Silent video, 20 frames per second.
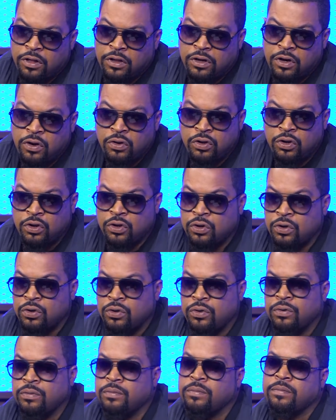on
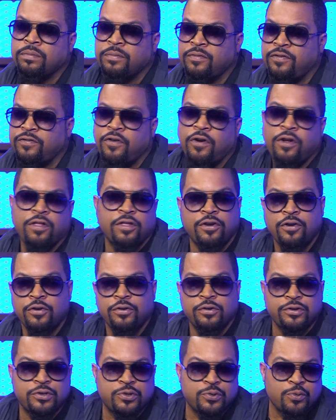
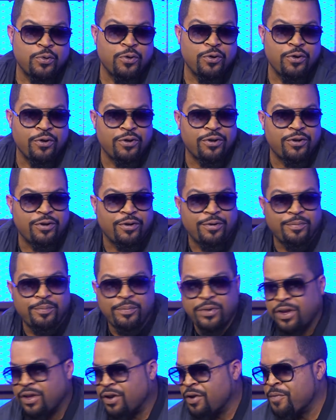the sword or
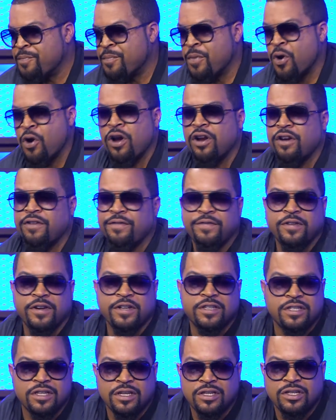being a martyr for the
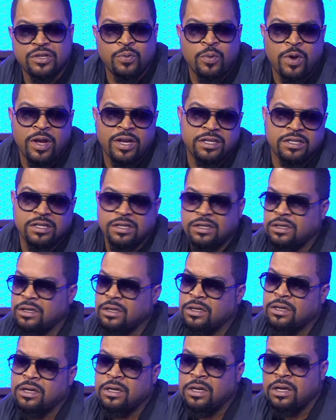situation,
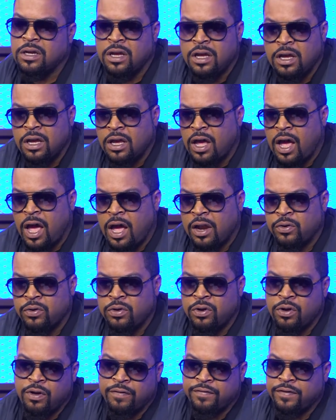I don't
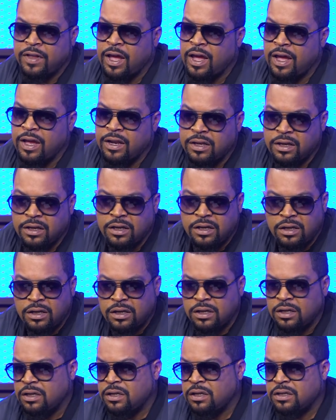know if that
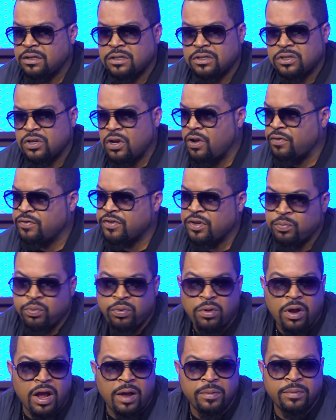solves the
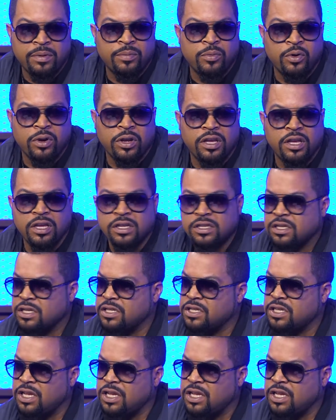problem or gets us